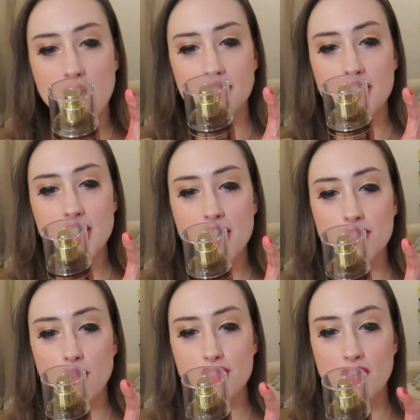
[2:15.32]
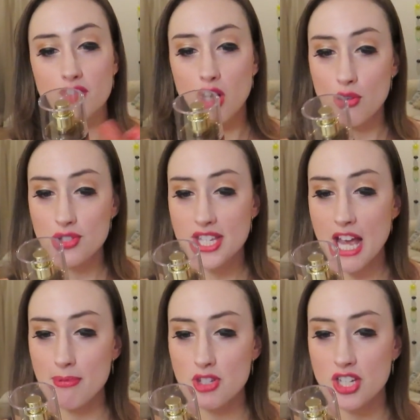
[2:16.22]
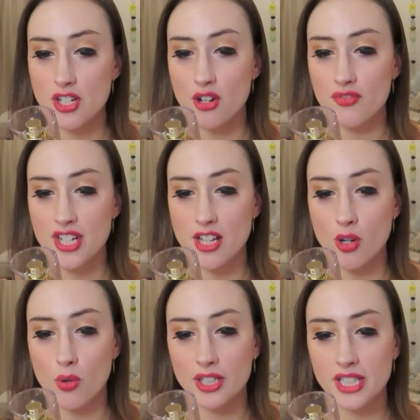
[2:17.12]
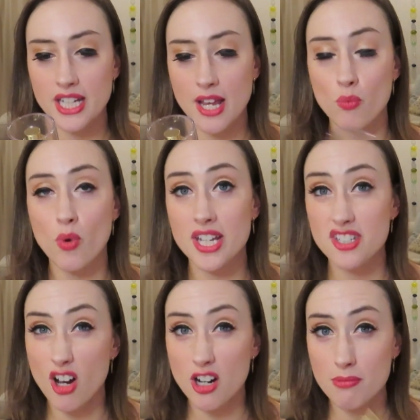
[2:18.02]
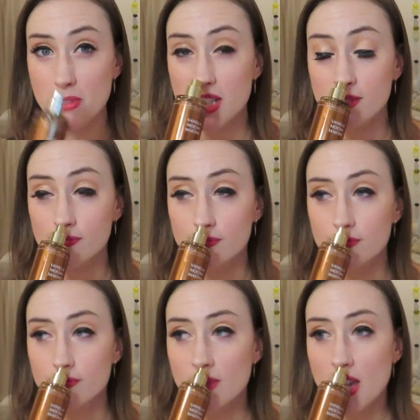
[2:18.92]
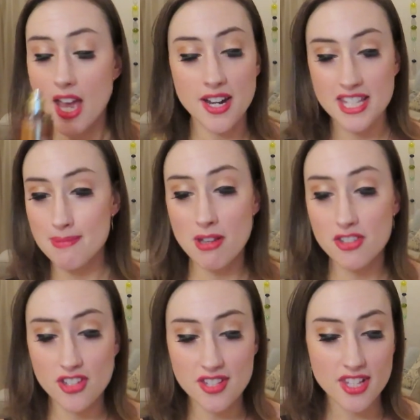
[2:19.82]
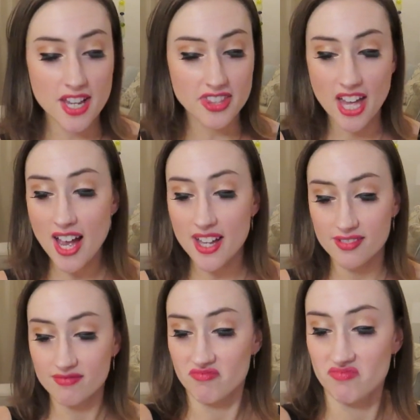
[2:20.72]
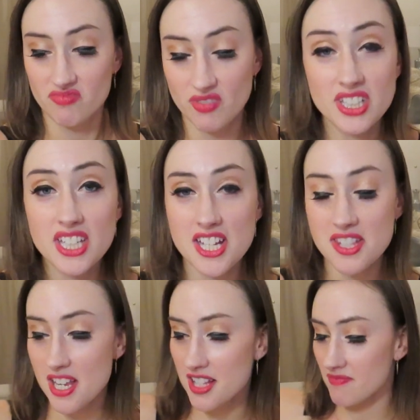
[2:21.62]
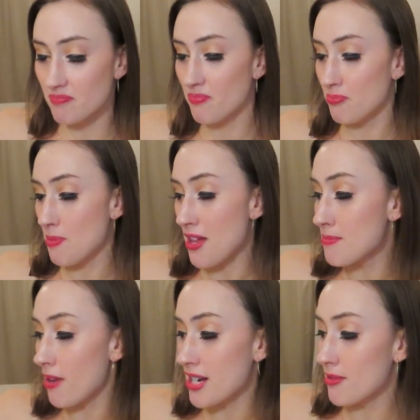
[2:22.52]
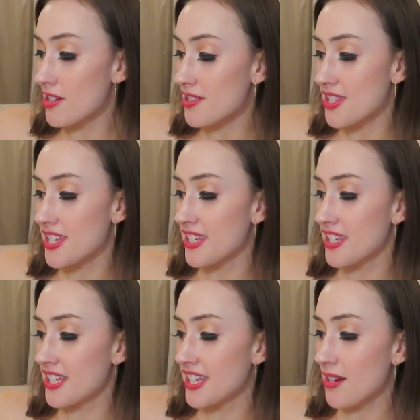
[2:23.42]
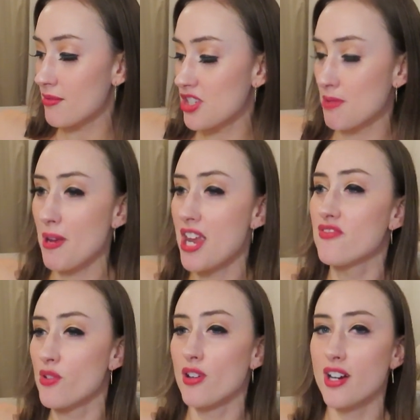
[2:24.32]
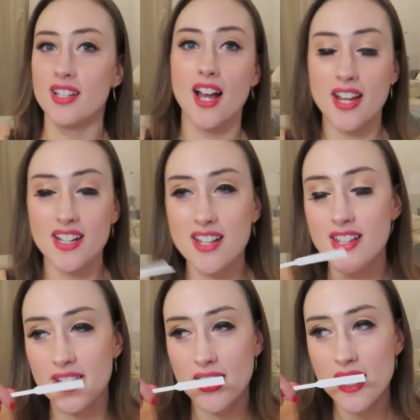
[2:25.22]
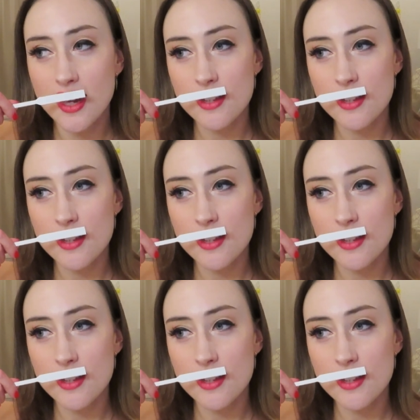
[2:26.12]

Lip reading: And this has notes of cozy cappuccino, vanilla orchid, and white tonka bean. And it smells just like that. Really, Bath & Body Works, you get what you pay for. I kind of like it.